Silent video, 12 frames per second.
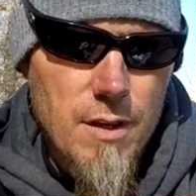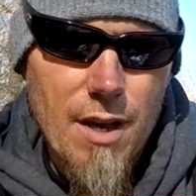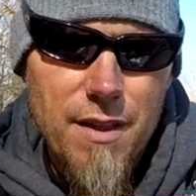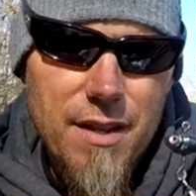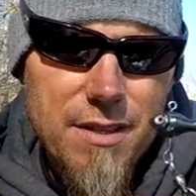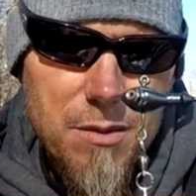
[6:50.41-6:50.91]

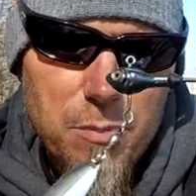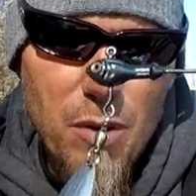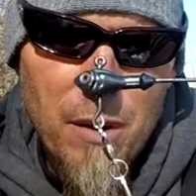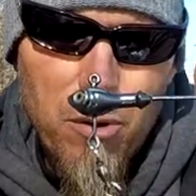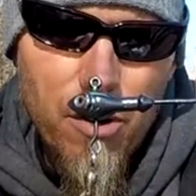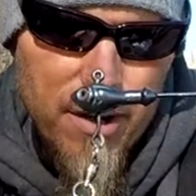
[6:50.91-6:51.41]
Yeah, that's the
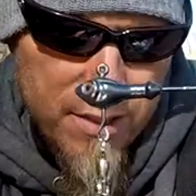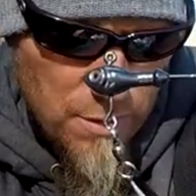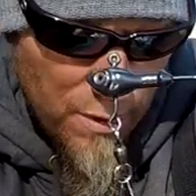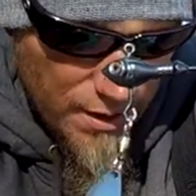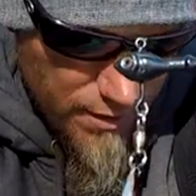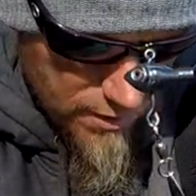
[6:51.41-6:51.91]
plum crazy
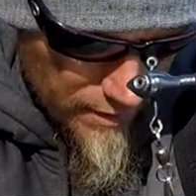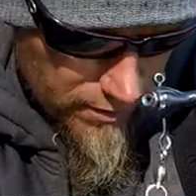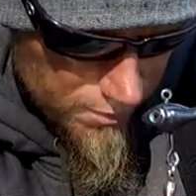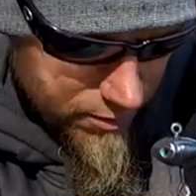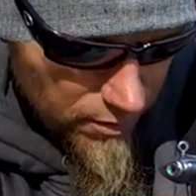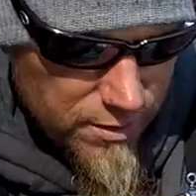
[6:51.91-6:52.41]
right there.
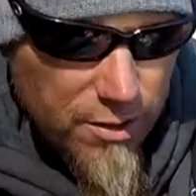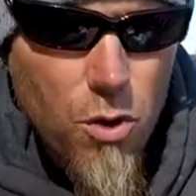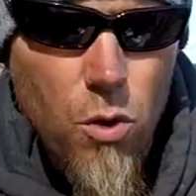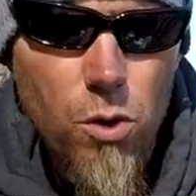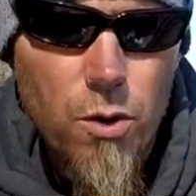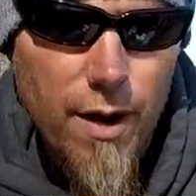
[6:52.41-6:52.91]
So that's a
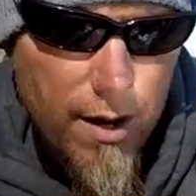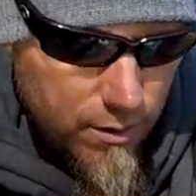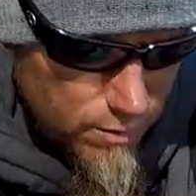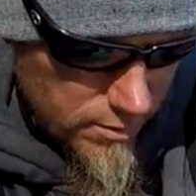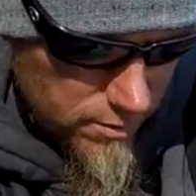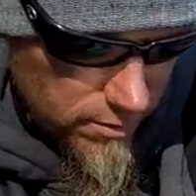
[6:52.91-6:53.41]
quarter
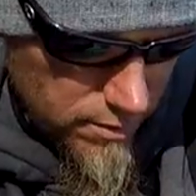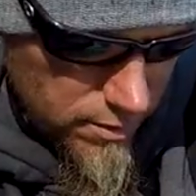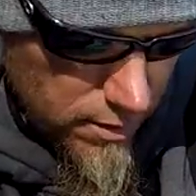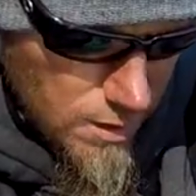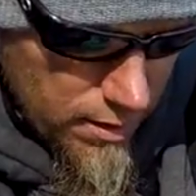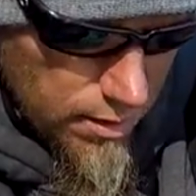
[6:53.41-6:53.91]
ounce.
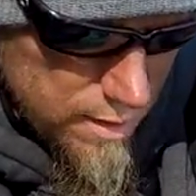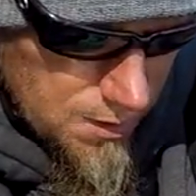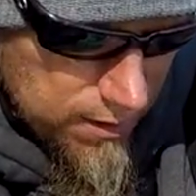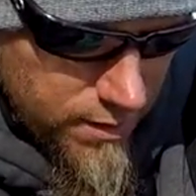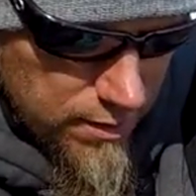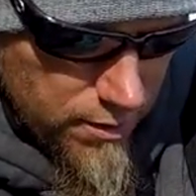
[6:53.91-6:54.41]

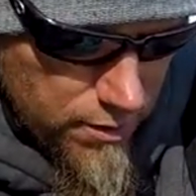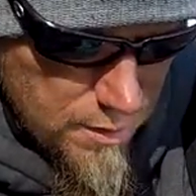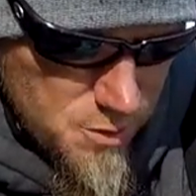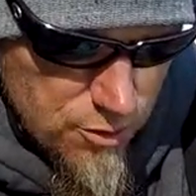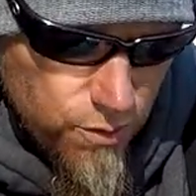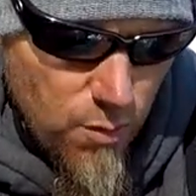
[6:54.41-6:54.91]
And then here
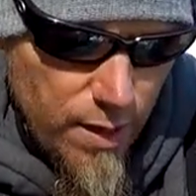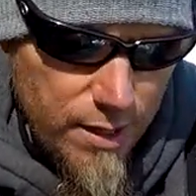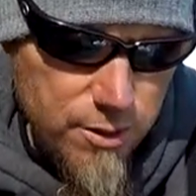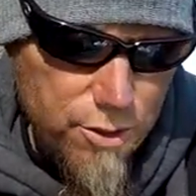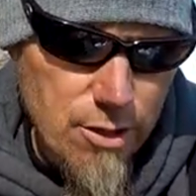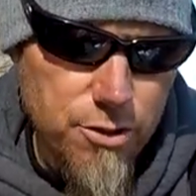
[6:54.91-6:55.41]
is your
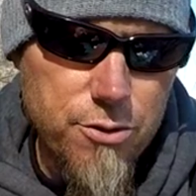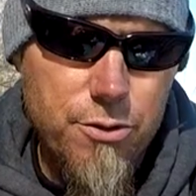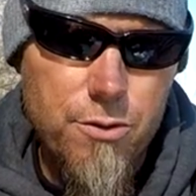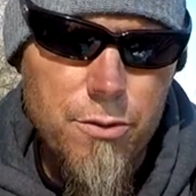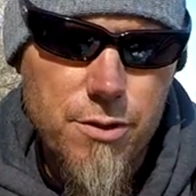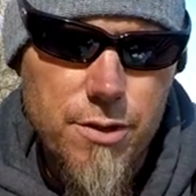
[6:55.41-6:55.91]
white
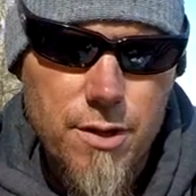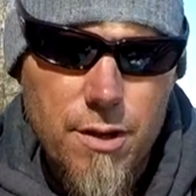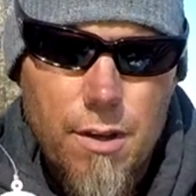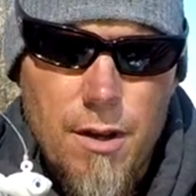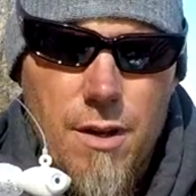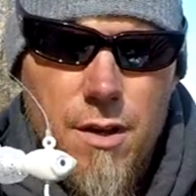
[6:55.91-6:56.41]
chartreuse.
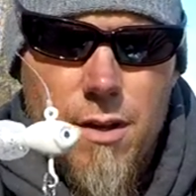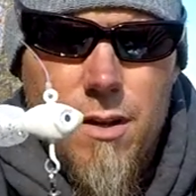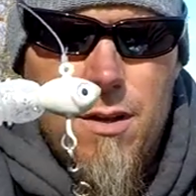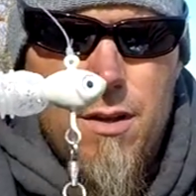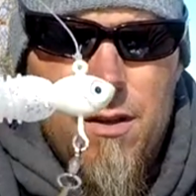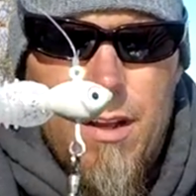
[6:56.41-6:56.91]

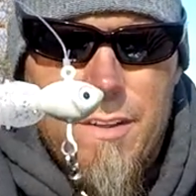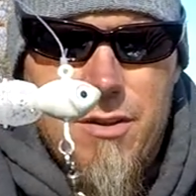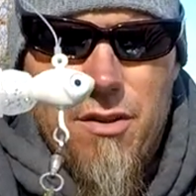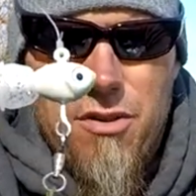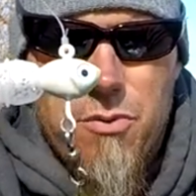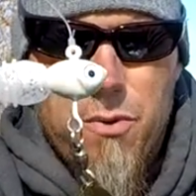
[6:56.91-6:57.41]
That's
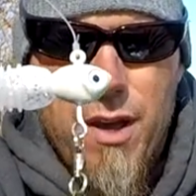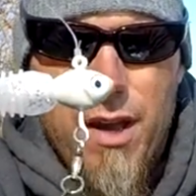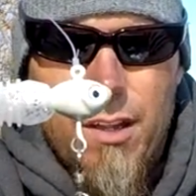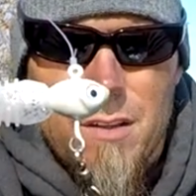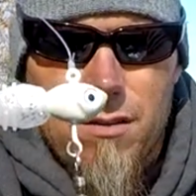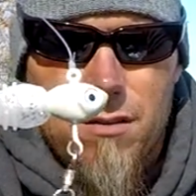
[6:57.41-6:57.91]
the 3
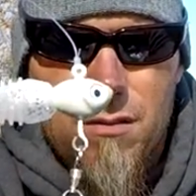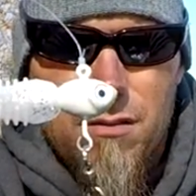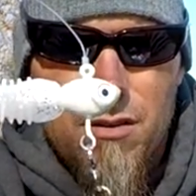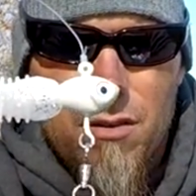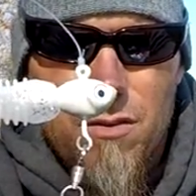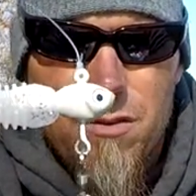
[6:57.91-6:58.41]
eighths.
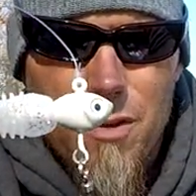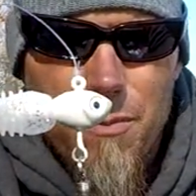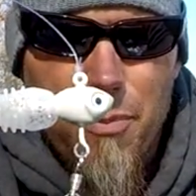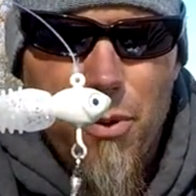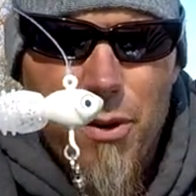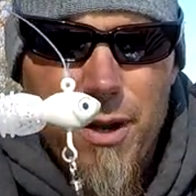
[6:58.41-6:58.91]
So there's a
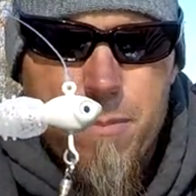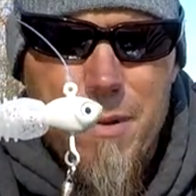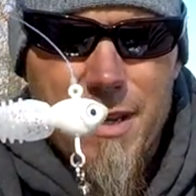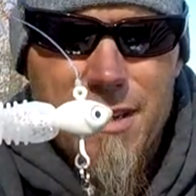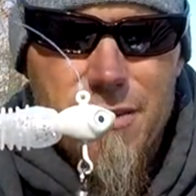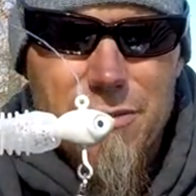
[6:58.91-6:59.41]
pretty
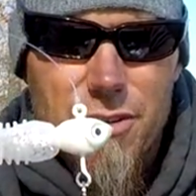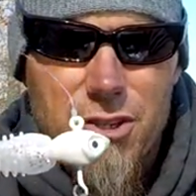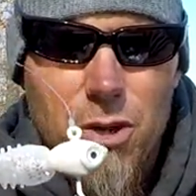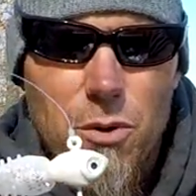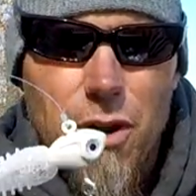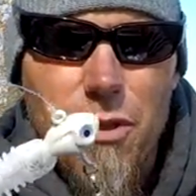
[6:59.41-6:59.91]
big difference. You
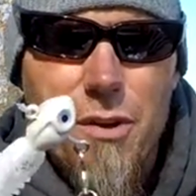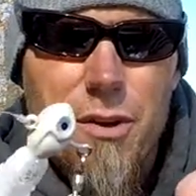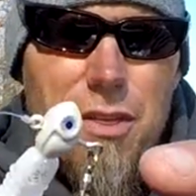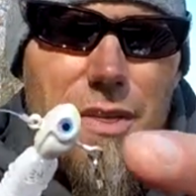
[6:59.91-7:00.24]
know, another good